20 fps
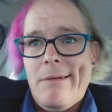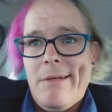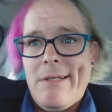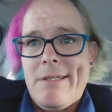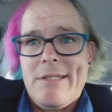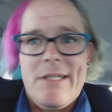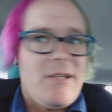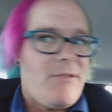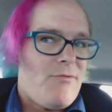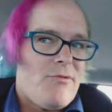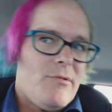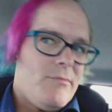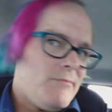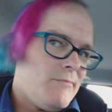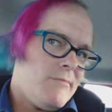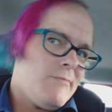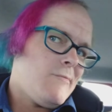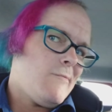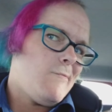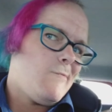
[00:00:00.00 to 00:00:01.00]
It's a different.
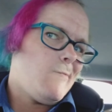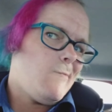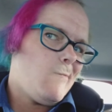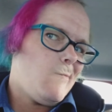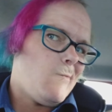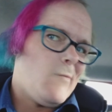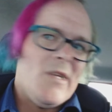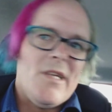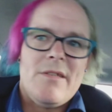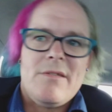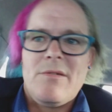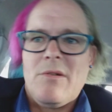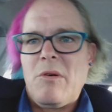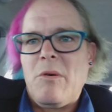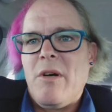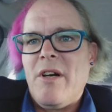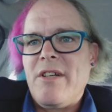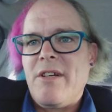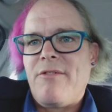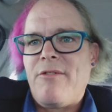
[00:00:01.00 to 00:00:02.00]
Well, it's not
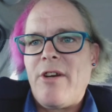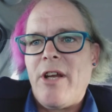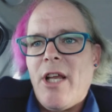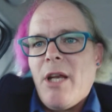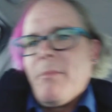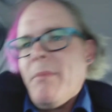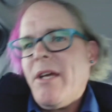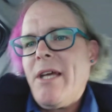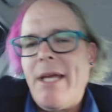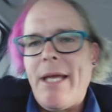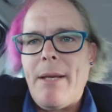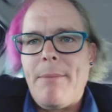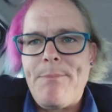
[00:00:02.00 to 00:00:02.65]
quite a different colour, but